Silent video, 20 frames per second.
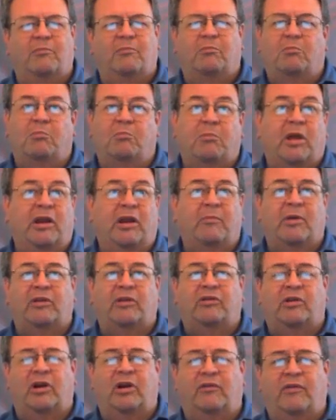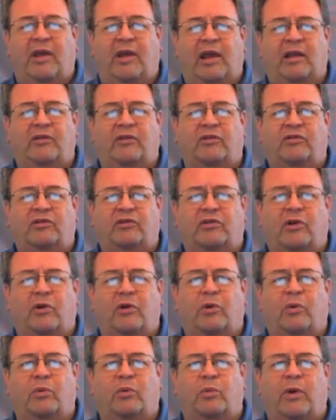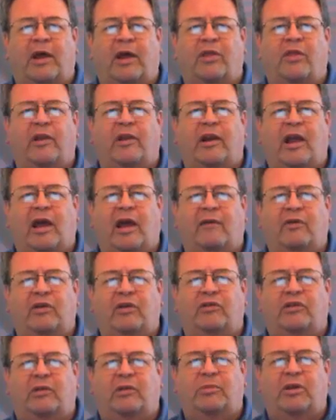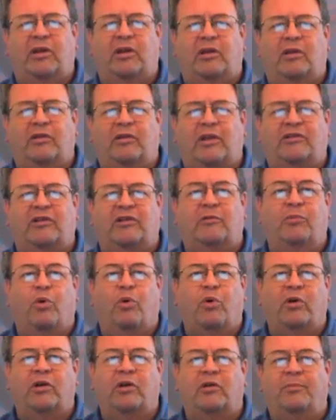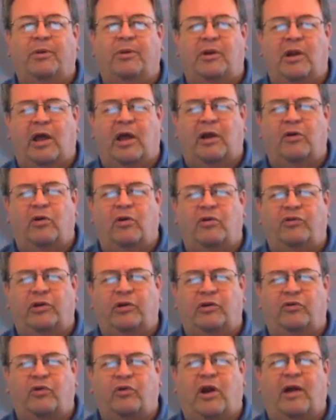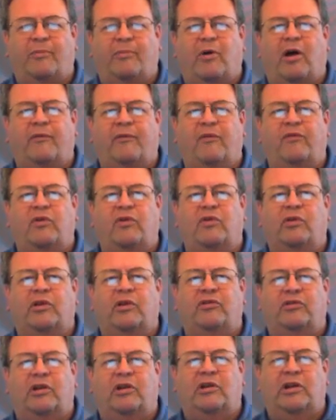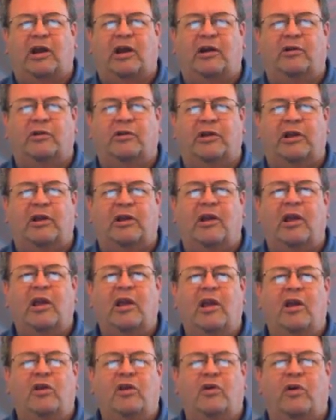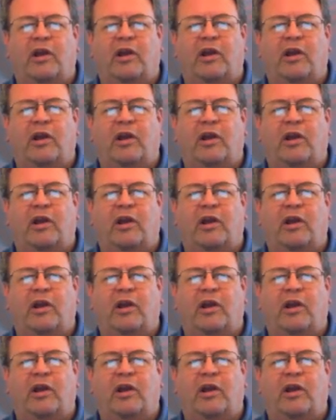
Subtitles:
many months in advance. So rather than having something that's important but not urgent drop off of your list entirely, you're